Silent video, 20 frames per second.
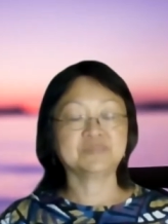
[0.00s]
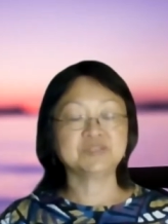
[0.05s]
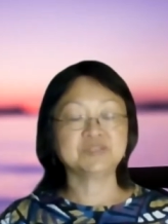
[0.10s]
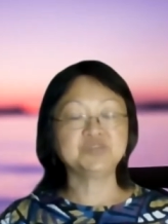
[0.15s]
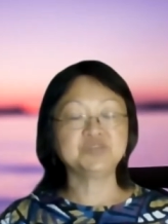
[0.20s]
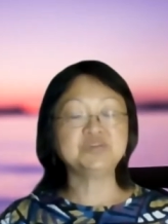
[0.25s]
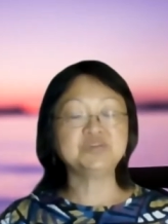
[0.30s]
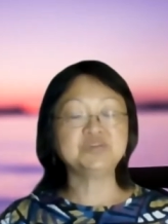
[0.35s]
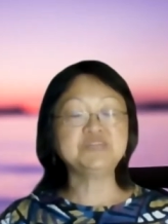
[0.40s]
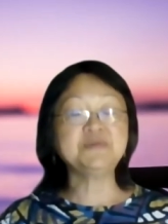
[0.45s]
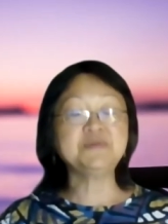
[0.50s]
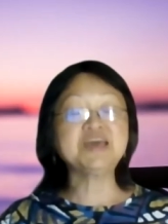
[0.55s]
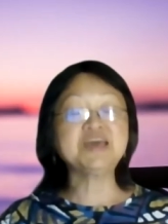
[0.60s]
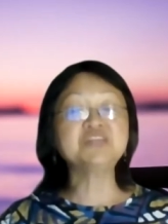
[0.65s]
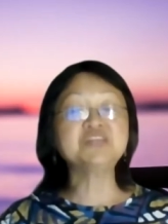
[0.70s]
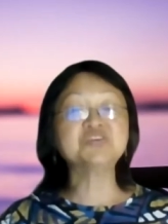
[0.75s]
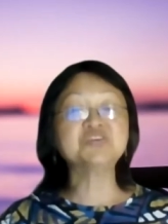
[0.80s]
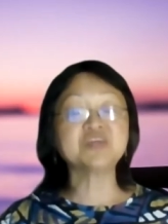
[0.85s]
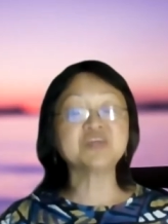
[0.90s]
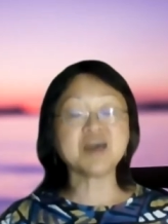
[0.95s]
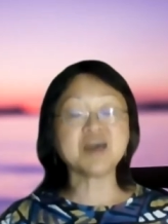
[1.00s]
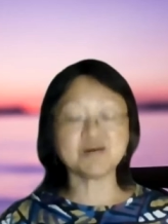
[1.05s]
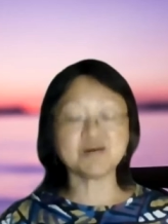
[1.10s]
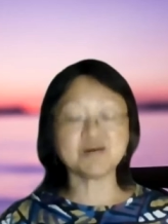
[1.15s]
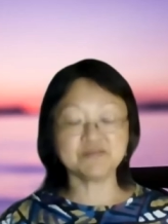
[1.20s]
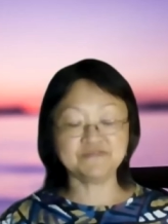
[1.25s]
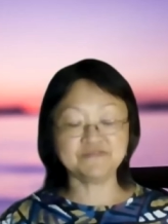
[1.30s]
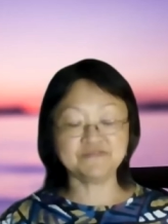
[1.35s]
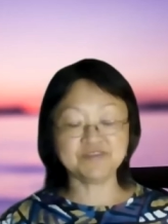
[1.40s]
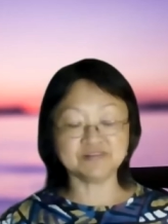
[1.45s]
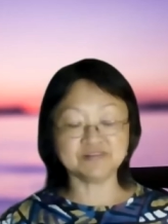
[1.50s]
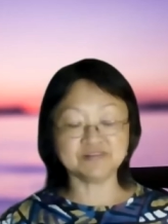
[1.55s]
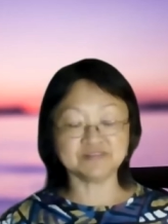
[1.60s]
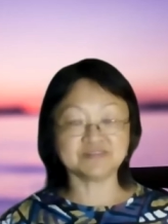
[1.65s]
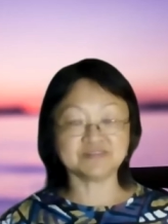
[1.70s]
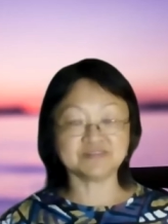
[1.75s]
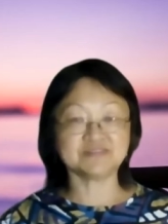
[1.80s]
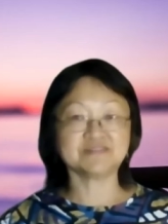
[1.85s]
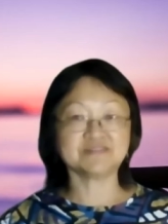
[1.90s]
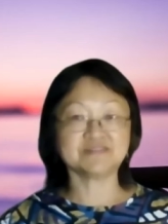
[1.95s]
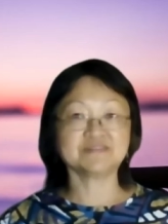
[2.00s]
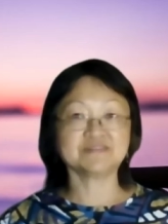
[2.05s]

So it depends on how it feels.